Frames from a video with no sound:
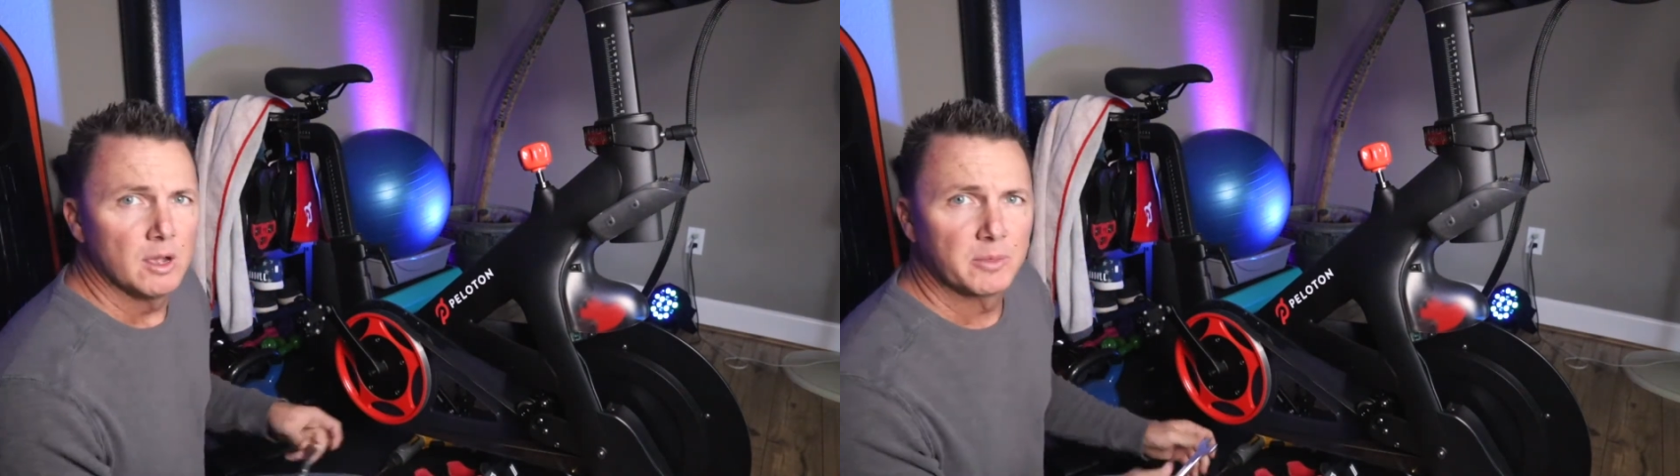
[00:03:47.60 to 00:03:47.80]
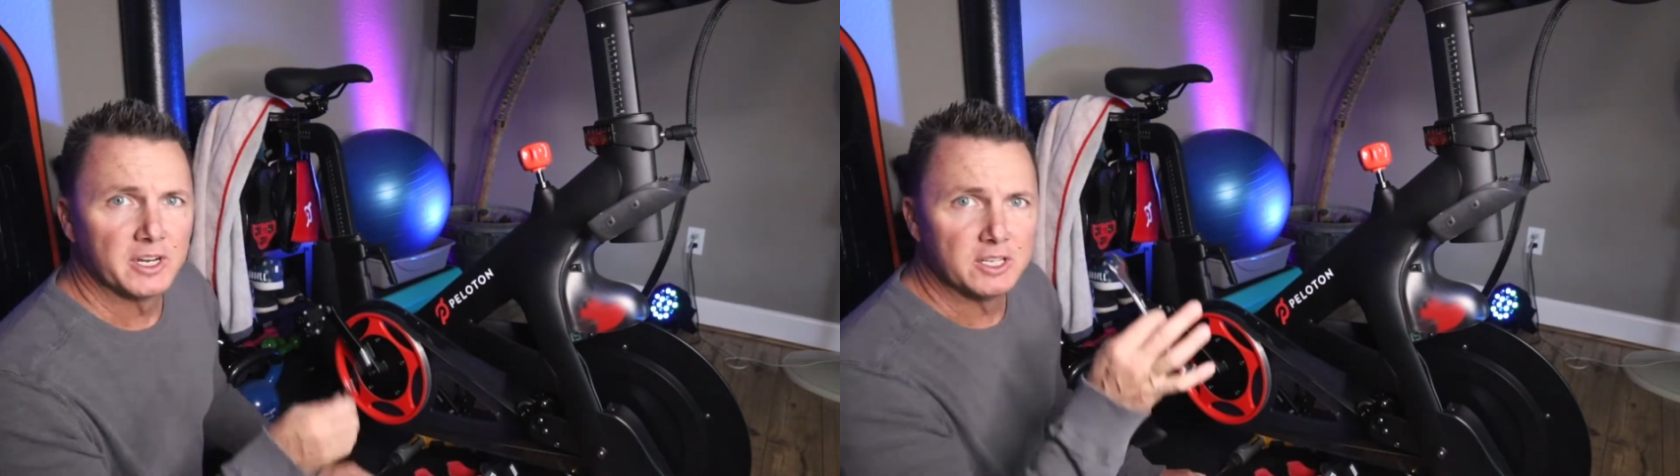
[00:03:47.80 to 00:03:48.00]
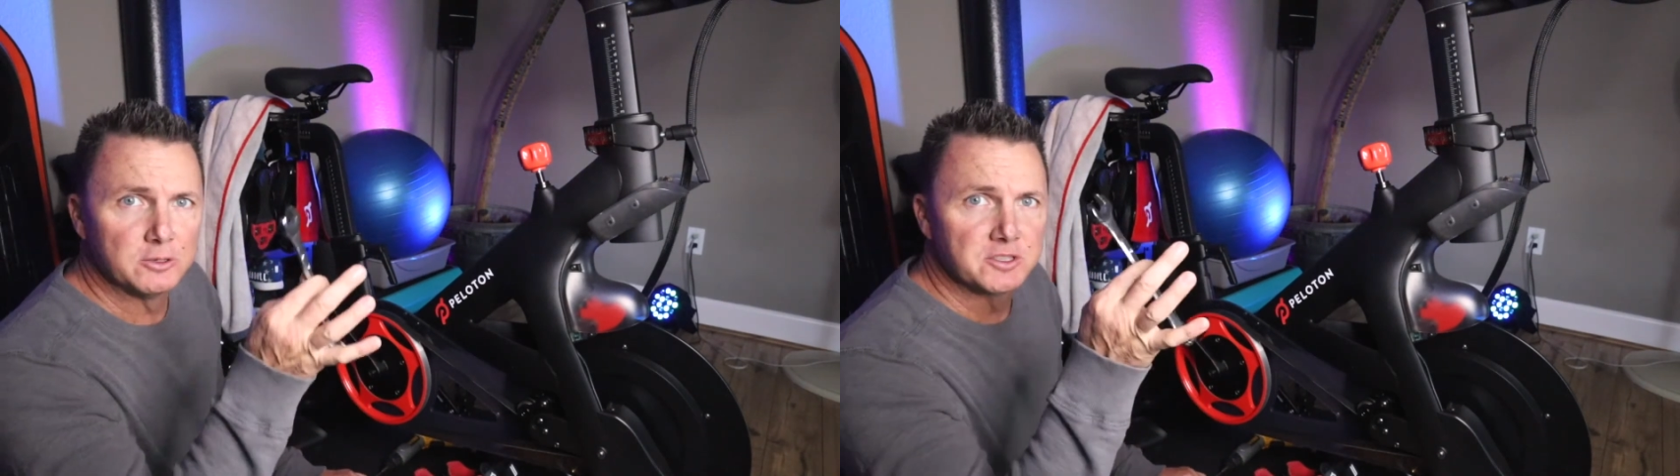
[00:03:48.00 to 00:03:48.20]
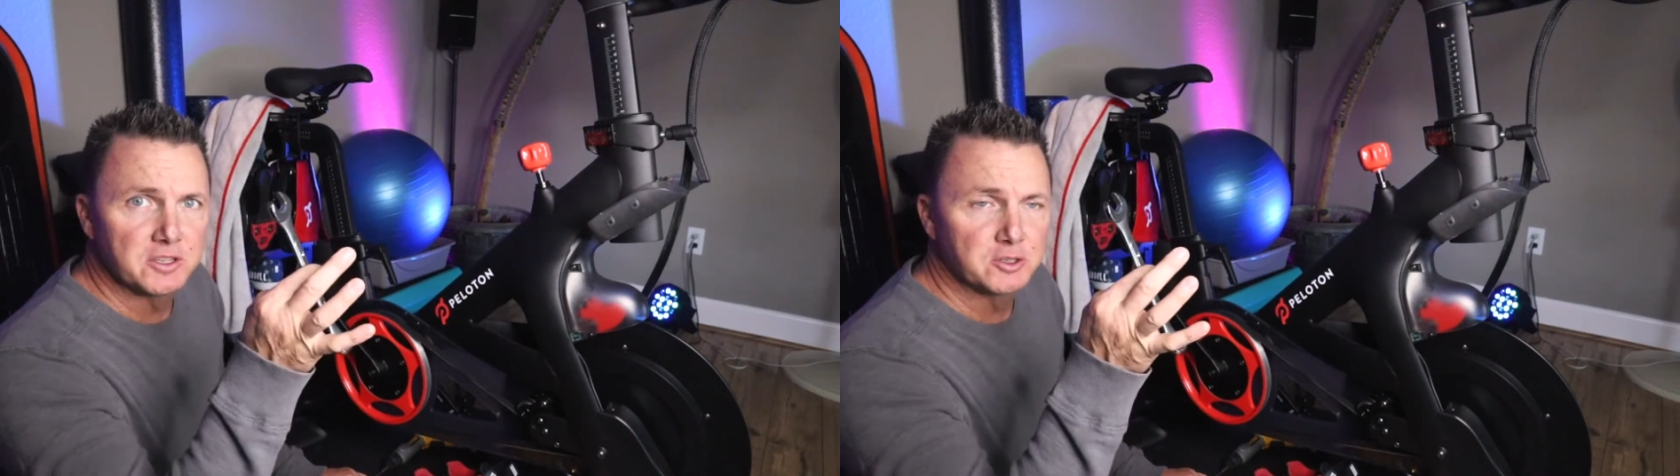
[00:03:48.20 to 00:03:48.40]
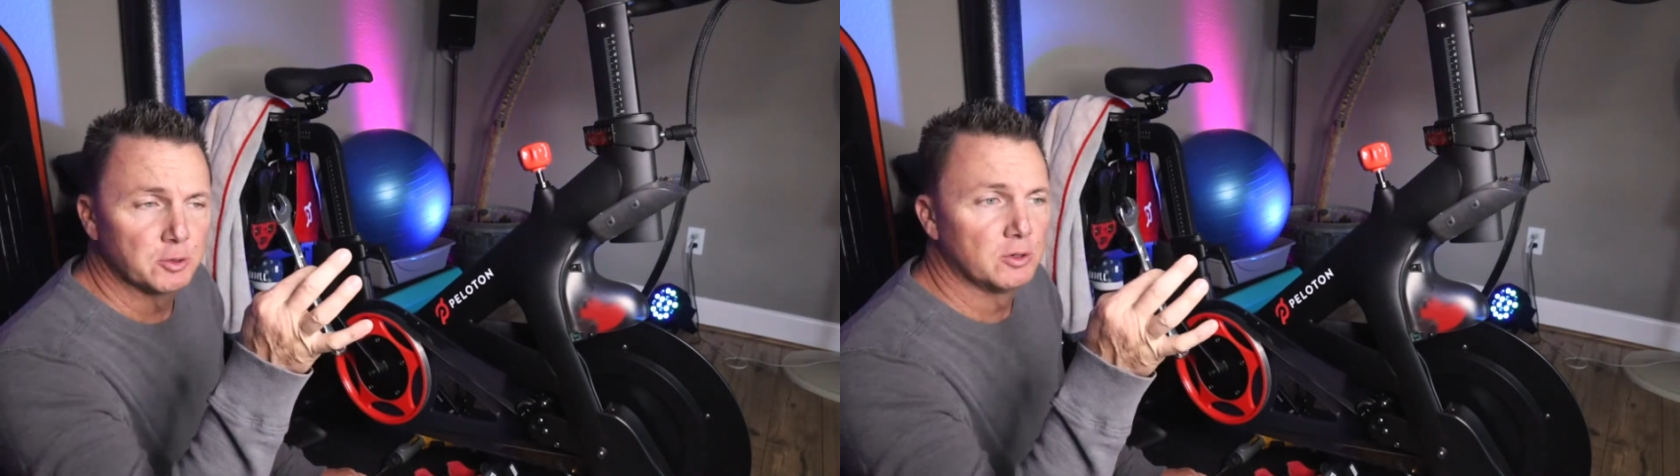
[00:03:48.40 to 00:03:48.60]
Going to use the
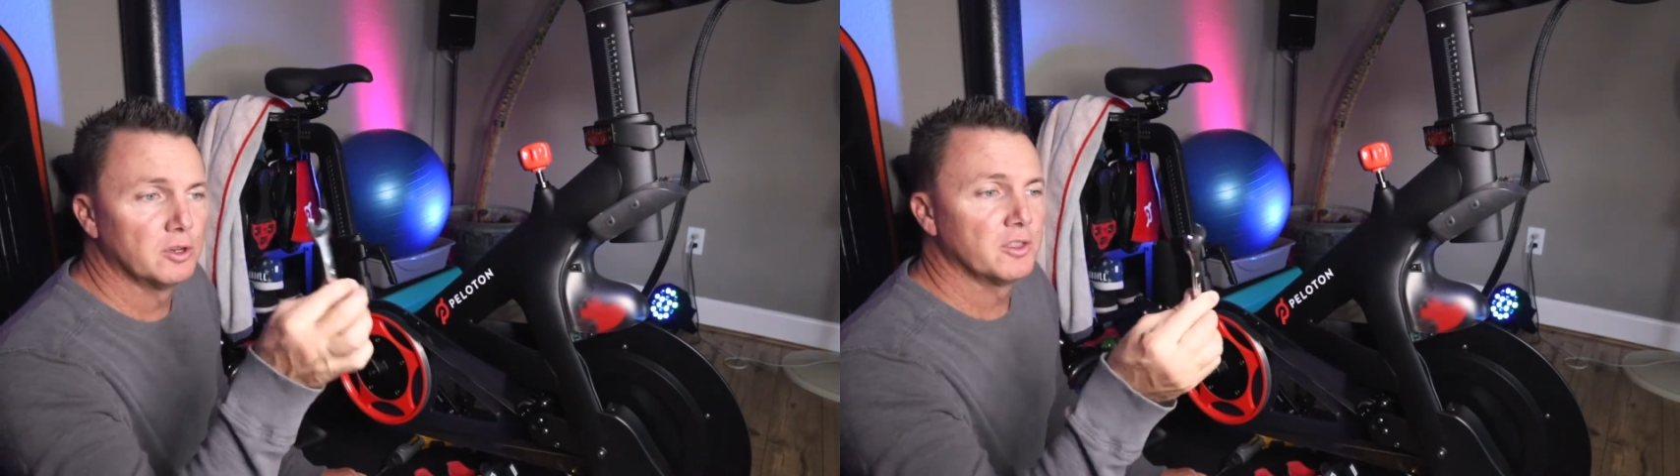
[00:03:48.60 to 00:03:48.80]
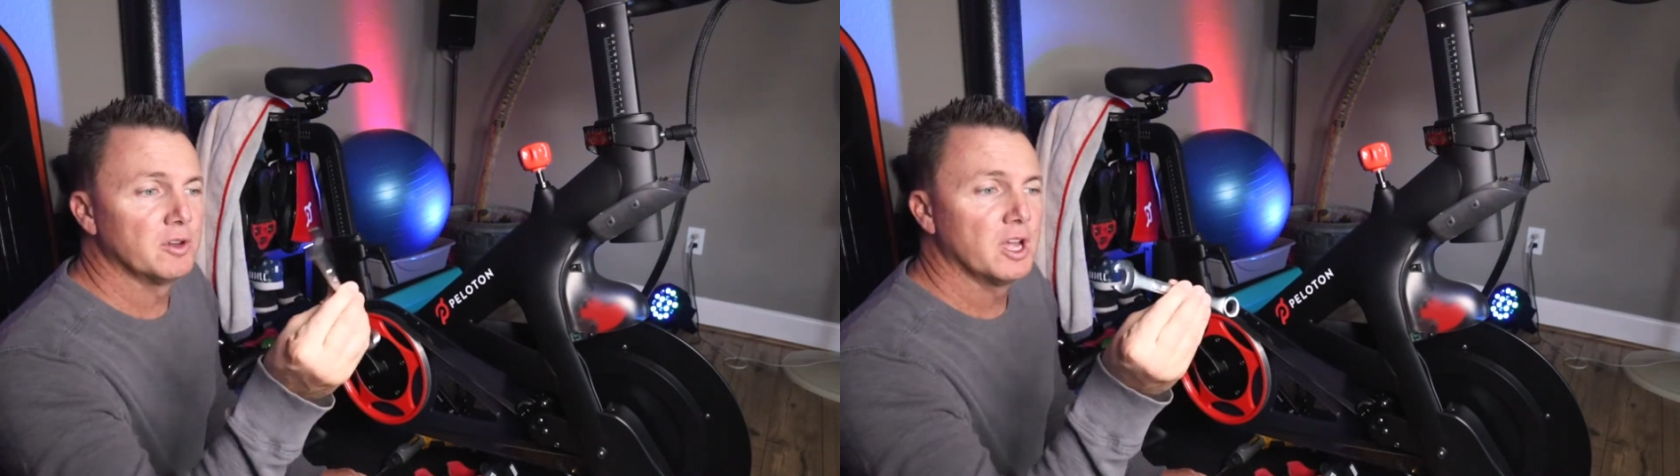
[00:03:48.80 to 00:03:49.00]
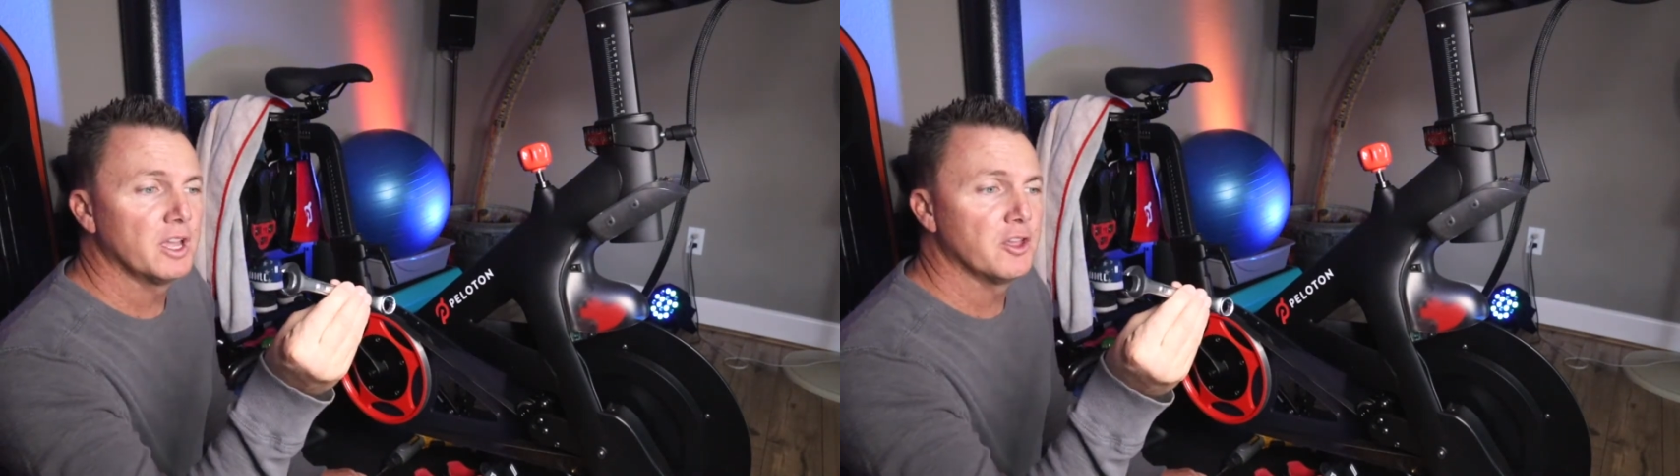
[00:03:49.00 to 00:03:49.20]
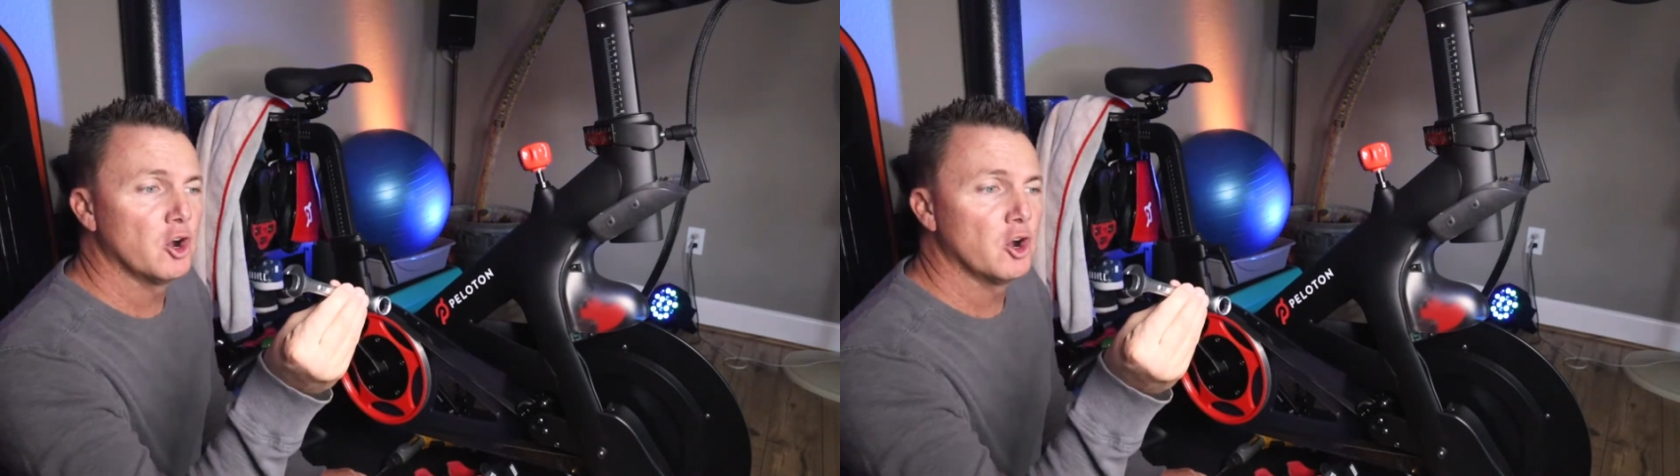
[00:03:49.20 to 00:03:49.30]
tool, the